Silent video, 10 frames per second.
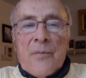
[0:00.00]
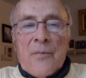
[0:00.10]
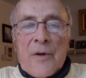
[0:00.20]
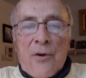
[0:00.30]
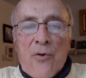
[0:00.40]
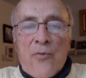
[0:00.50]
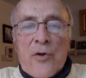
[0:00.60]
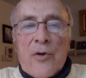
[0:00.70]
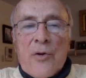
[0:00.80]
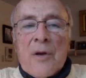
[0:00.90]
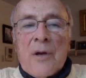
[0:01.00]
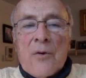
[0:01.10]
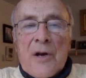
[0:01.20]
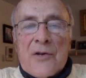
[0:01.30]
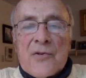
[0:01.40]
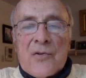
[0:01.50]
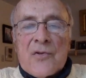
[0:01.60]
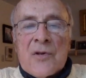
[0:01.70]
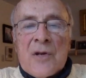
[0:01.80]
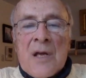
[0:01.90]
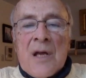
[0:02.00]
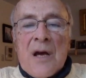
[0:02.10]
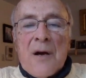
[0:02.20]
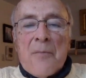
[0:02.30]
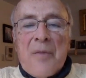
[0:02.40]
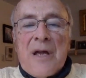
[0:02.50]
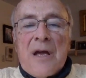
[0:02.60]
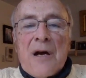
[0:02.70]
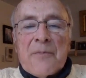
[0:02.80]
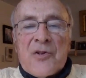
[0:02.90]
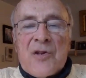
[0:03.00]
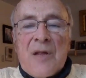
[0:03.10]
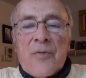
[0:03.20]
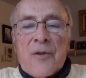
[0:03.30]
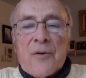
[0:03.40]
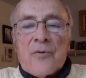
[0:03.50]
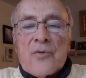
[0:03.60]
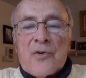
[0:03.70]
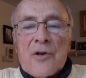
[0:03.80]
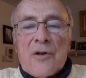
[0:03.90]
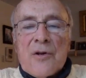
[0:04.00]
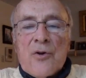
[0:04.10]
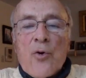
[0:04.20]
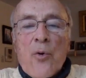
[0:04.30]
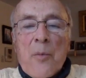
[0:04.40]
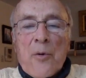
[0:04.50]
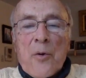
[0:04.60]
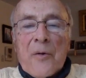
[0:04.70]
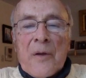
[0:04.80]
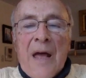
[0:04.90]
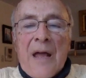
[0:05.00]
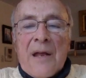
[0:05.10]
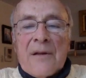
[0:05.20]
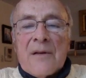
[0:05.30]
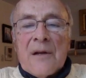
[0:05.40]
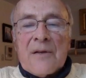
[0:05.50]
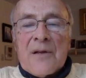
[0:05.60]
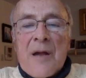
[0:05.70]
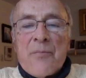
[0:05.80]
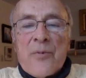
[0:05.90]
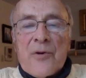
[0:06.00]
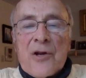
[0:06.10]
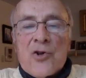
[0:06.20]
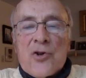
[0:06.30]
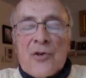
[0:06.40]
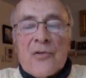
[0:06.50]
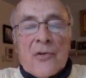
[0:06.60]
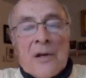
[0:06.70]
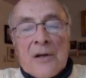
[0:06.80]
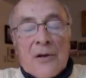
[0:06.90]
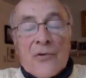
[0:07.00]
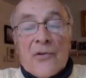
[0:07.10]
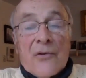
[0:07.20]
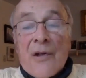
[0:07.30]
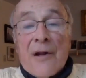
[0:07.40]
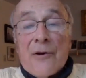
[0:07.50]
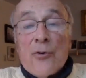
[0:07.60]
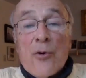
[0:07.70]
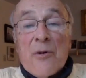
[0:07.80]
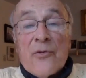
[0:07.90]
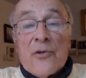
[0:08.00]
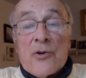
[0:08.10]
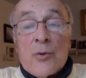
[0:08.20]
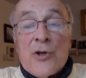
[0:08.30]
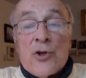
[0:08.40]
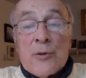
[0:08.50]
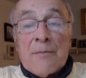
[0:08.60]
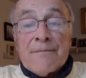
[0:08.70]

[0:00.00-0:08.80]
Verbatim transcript: the COVID crisis uh, may upset those normal type predictions because it's not a normal situation.